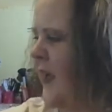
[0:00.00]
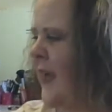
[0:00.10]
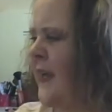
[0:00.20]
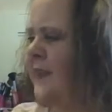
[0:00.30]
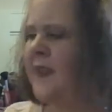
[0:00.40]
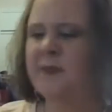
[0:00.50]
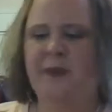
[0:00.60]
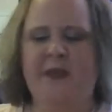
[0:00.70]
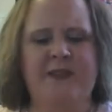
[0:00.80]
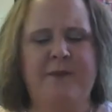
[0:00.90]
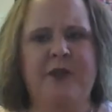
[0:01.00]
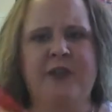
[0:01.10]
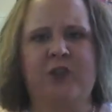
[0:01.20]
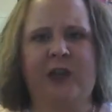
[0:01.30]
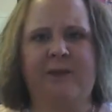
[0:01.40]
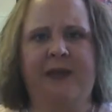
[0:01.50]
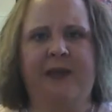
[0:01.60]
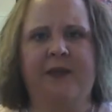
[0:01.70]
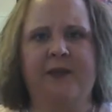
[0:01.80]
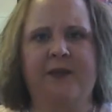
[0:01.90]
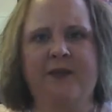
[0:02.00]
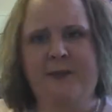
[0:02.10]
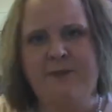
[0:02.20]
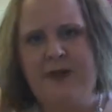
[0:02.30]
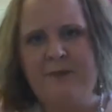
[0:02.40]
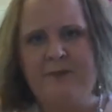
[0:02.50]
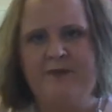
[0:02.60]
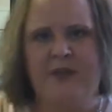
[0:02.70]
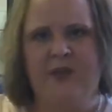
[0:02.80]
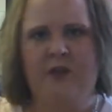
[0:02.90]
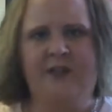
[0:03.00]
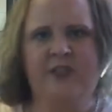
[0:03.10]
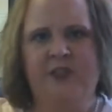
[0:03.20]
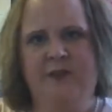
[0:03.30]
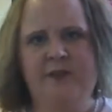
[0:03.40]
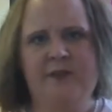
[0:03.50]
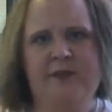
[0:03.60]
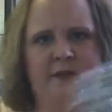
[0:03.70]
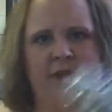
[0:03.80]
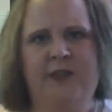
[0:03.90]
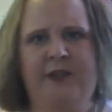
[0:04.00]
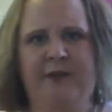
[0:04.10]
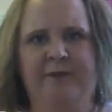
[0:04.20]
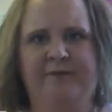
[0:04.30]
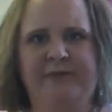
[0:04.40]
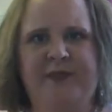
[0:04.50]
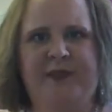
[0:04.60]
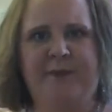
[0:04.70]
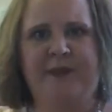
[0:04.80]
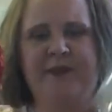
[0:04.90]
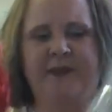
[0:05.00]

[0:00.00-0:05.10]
I got these because I'm going to try to make uh, some type of decorations, you know, something.